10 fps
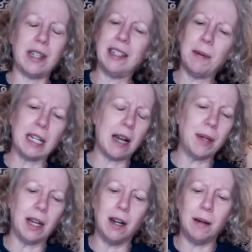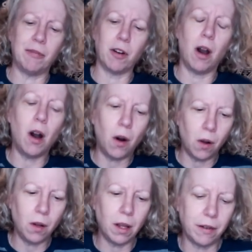That's been coming up for
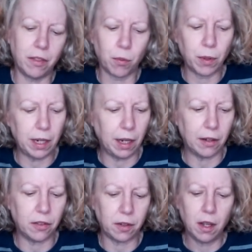all of the readings.